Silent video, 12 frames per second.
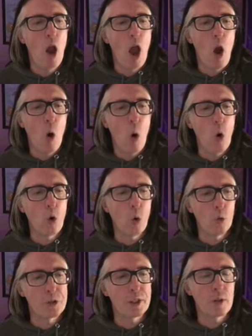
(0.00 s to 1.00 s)
or
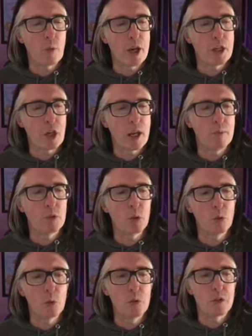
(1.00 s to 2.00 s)
causing the regime to
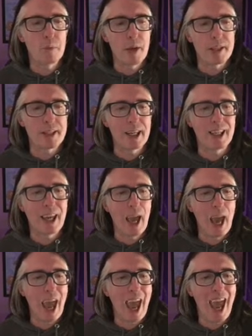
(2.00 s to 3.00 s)
lose domestic
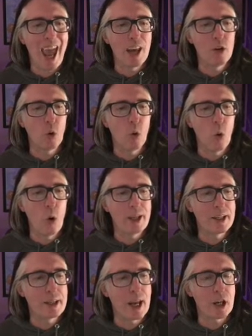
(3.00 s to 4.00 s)
and or
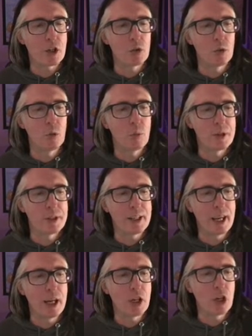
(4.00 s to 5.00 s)
international
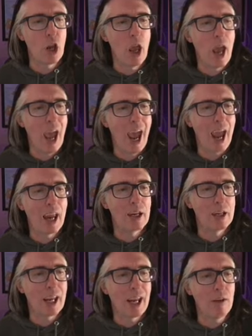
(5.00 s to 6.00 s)
prestige
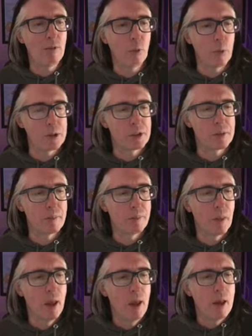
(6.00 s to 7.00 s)
and influence.
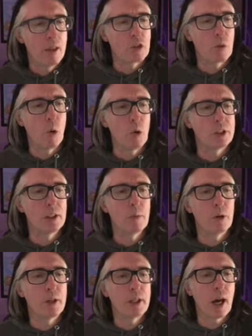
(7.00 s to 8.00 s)
This report
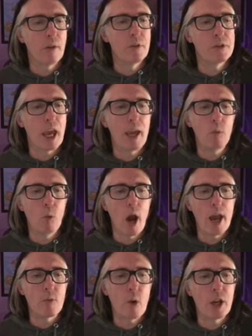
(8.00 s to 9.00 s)
deliberately covers a
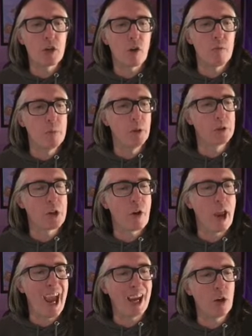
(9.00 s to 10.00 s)
wide range of
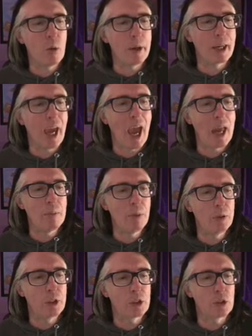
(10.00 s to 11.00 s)
military, economic, and
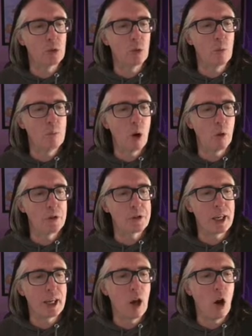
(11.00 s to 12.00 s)
political
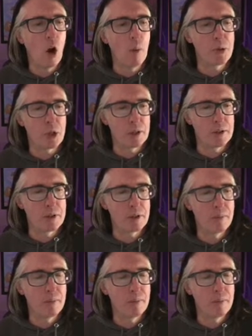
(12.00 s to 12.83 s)
policy options.